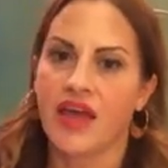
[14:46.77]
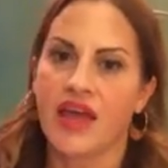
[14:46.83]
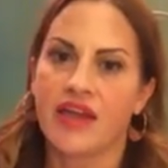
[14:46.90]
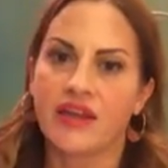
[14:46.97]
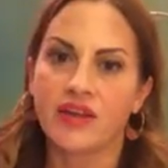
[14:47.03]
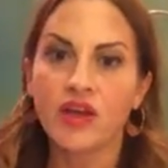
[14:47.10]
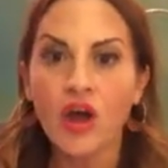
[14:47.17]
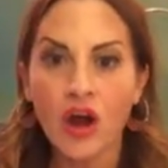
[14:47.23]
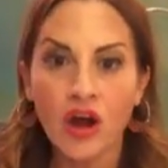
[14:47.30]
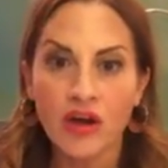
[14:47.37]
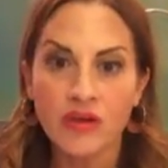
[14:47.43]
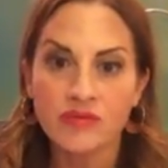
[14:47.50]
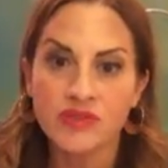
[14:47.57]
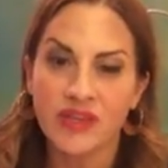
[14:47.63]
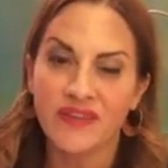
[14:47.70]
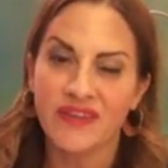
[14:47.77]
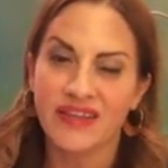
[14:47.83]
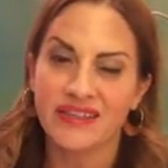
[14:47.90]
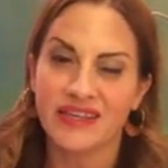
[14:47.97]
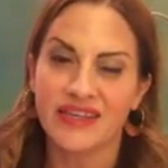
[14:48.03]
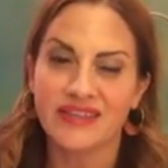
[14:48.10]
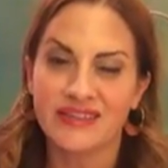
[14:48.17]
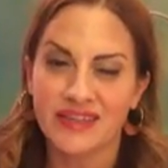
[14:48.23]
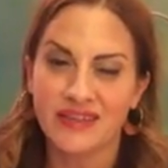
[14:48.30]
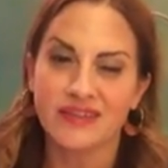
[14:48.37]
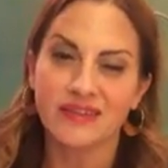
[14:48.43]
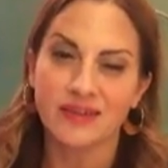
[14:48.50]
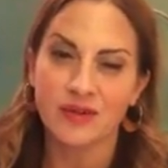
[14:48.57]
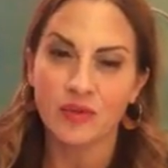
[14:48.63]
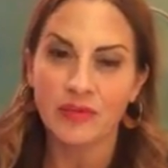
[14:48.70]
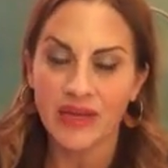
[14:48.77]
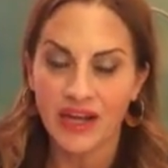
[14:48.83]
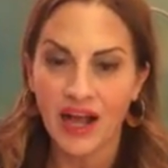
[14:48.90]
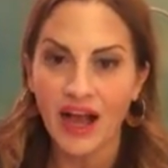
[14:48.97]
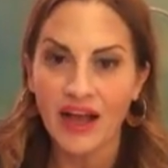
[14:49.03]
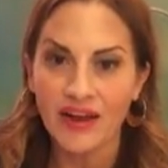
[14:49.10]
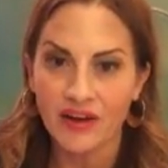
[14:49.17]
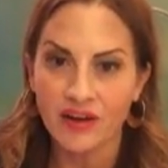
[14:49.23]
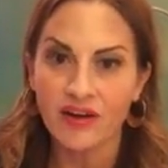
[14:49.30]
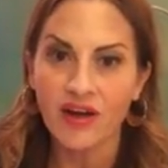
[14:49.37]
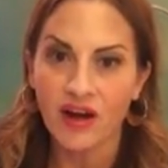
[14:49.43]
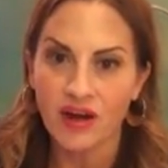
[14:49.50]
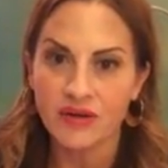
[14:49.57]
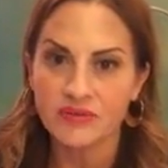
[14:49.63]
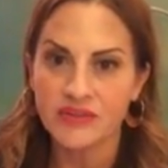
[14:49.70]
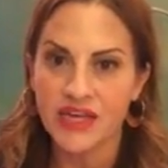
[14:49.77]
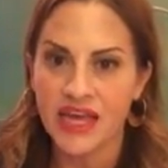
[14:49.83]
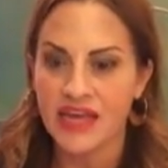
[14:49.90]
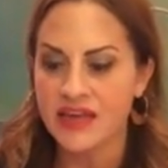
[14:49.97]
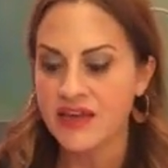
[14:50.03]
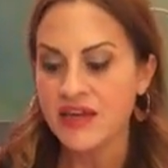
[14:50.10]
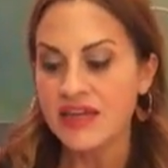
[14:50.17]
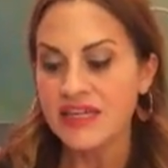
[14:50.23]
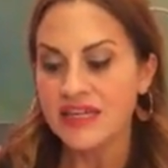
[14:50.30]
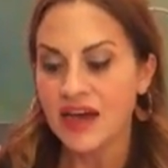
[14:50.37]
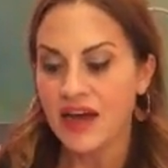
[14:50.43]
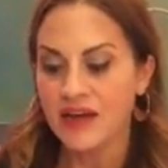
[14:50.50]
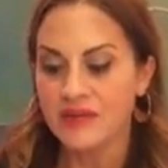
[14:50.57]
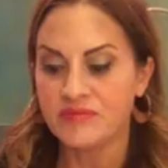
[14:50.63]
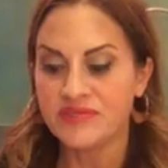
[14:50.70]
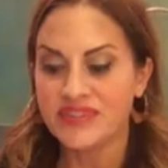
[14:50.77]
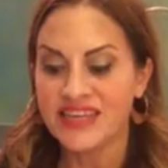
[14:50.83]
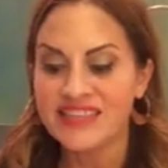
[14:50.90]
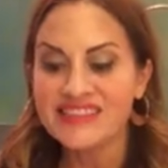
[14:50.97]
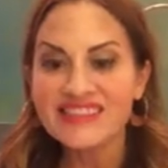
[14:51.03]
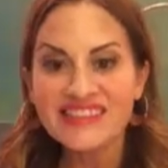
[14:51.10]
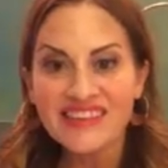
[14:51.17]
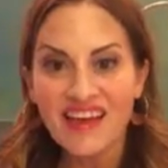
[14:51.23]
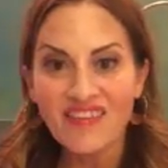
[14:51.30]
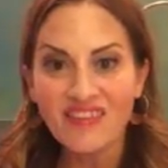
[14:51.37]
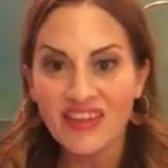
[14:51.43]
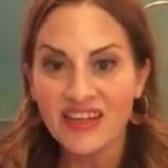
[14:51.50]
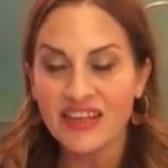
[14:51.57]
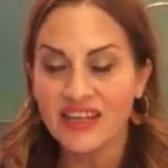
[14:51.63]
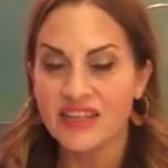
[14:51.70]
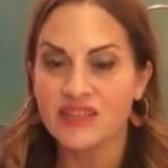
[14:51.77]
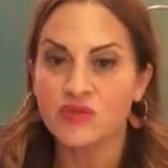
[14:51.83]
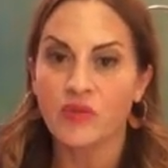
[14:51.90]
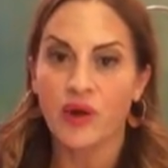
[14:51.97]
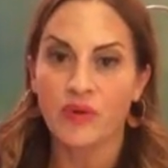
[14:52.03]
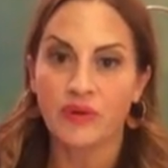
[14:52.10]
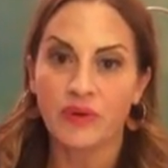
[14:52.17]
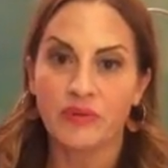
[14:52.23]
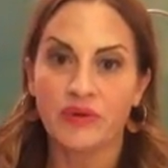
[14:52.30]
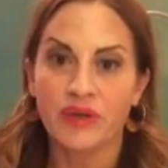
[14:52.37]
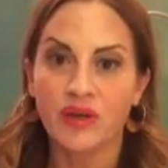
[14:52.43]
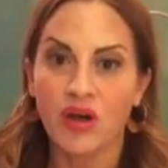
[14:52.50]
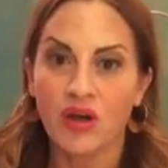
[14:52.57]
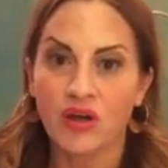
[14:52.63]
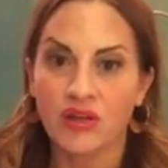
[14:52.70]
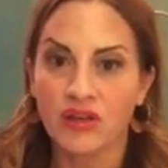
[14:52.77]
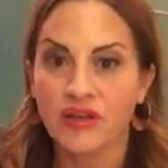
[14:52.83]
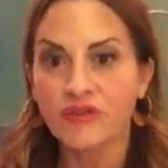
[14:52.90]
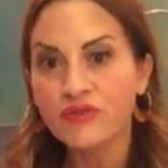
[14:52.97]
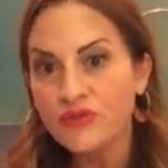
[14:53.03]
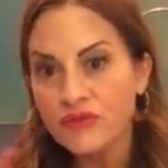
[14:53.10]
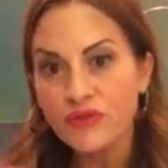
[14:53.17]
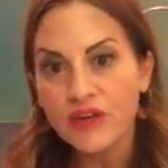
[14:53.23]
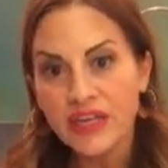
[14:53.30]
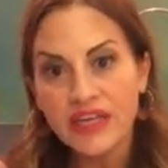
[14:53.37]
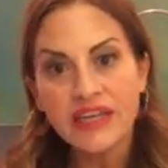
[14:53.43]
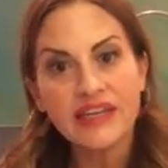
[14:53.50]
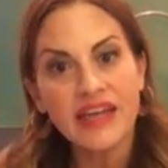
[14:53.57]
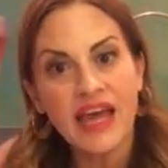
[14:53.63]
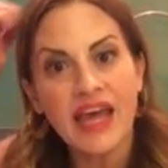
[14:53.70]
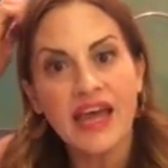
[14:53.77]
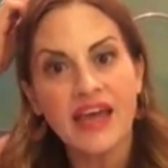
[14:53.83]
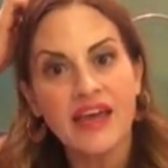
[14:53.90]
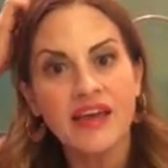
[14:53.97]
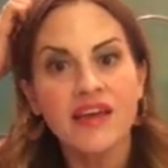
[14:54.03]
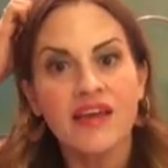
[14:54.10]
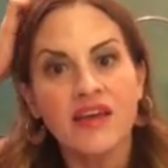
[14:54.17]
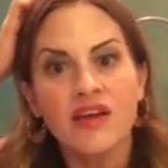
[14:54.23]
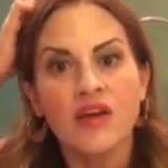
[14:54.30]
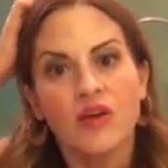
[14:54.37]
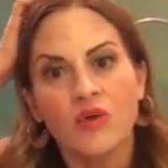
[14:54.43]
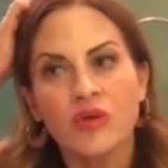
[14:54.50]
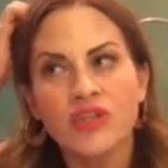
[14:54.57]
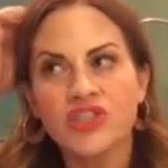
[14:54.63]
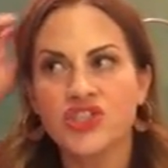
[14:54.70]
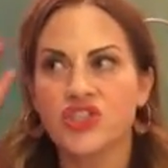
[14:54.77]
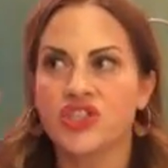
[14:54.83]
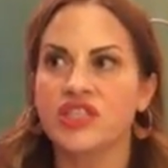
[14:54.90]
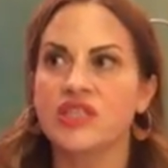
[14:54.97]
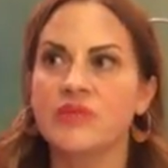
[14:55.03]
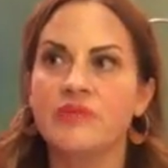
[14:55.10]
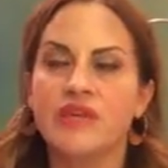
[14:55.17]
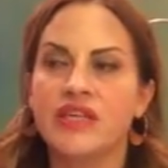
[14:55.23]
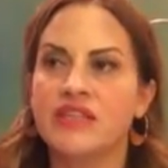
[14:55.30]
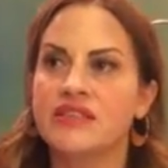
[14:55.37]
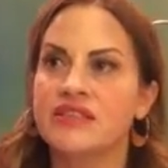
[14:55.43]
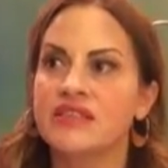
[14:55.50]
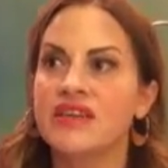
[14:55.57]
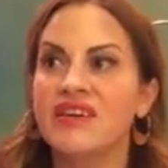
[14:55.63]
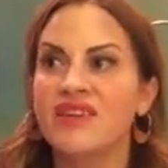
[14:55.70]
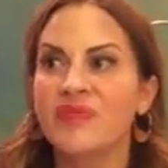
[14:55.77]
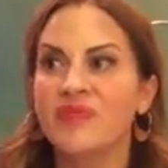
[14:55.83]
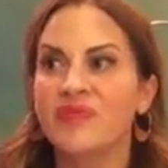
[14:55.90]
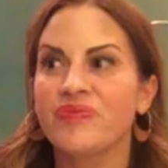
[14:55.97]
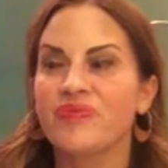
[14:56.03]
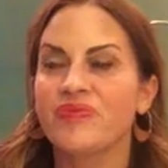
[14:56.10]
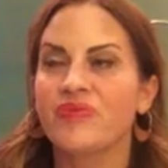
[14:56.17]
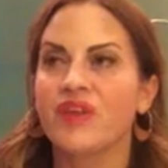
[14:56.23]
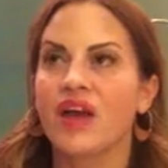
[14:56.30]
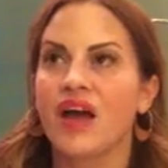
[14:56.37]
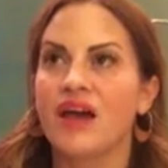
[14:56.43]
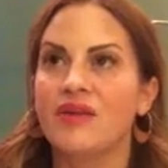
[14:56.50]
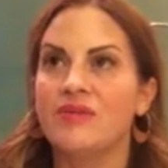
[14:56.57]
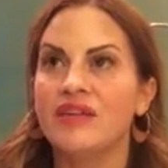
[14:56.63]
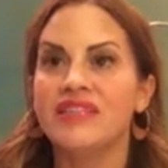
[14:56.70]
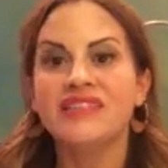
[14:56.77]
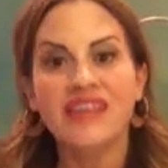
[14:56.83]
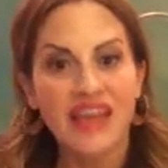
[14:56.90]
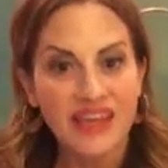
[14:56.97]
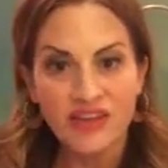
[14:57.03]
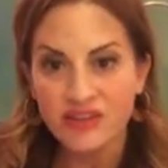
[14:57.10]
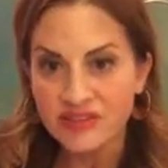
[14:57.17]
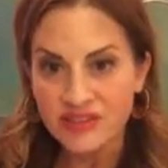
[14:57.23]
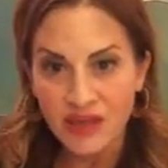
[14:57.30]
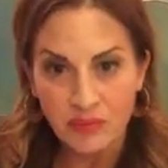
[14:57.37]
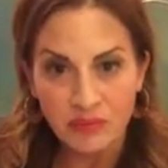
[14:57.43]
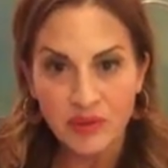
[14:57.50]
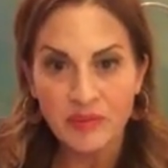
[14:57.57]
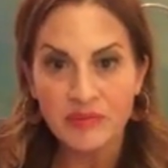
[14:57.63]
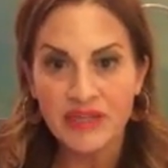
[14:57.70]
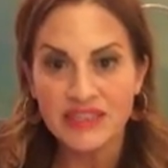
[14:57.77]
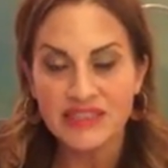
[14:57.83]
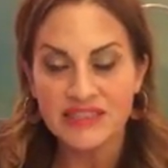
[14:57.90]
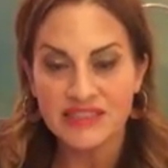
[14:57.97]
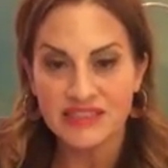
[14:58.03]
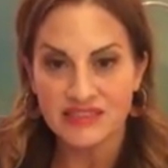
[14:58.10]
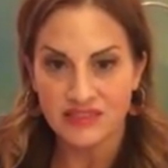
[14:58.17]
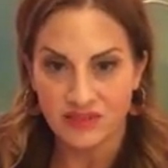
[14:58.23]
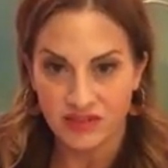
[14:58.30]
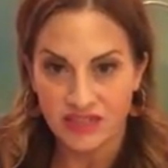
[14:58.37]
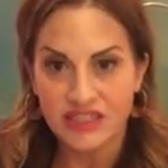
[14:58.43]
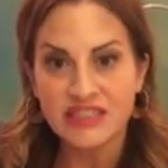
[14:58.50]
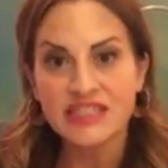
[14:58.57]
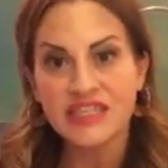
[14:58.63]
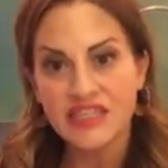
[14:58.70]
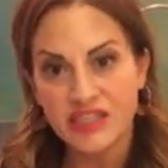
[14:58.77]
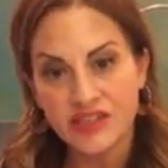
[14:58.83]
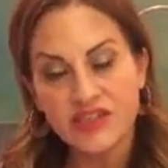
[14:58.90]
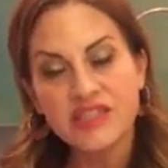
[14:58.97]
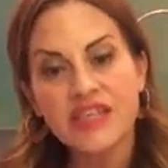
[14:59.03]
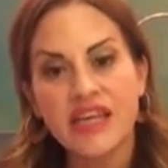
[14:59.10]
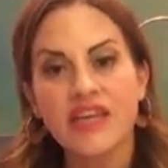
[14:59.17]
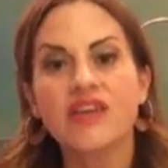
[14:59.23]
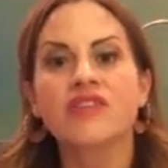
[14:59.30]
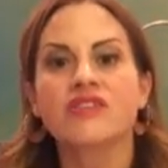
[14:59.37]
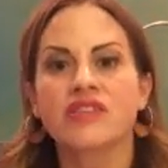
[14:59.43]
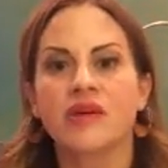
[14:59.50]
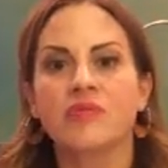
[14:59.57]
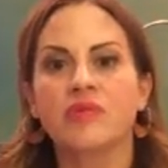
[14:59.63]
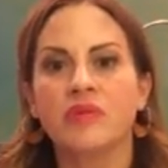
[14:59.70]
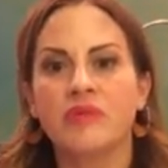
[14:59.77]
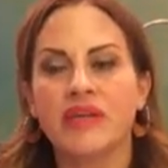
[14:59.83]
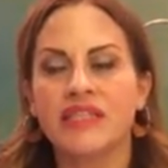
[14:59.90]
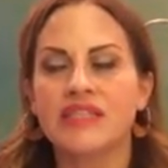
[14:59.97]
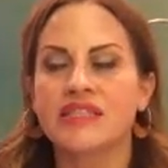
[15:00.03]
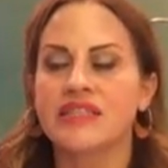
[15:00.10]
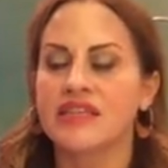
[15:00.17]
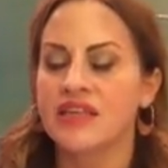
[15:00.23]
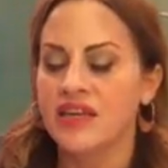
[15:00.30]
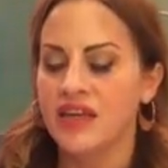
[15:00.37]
and carbs on that day. It's like a little bit higher carb day. Day 7 is what we would call a free day, which just means take your supplements or continue to take your supplements,